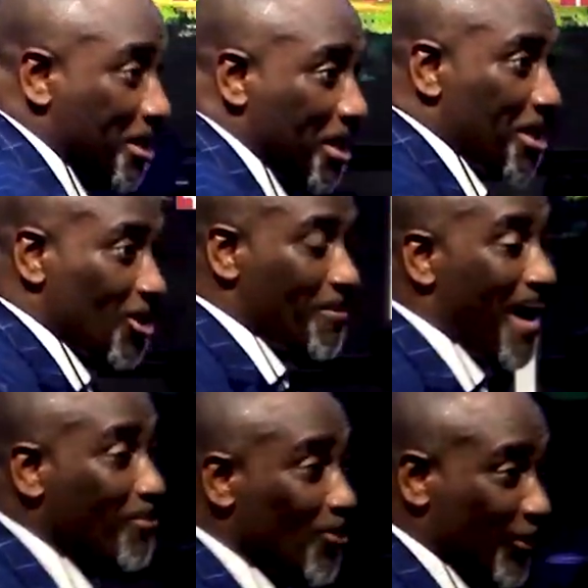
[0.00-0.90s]
They failed
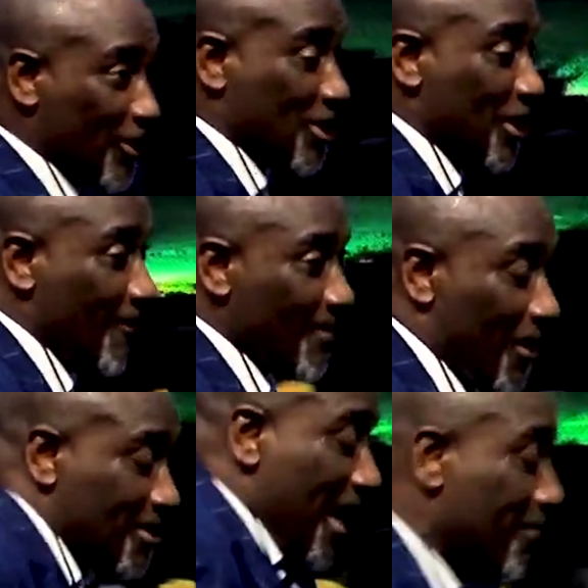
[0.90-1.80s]
a few times. They will do
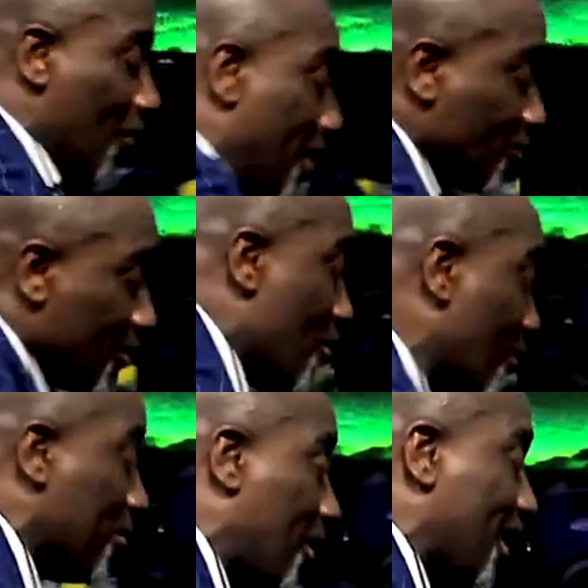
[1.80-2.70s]
what?
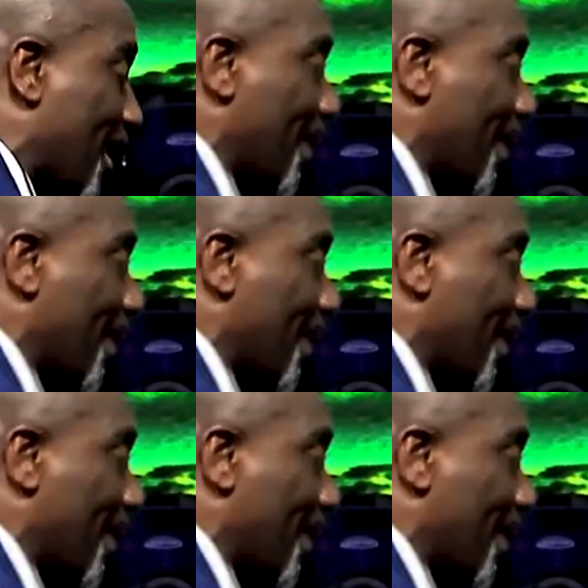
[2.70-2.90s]
Those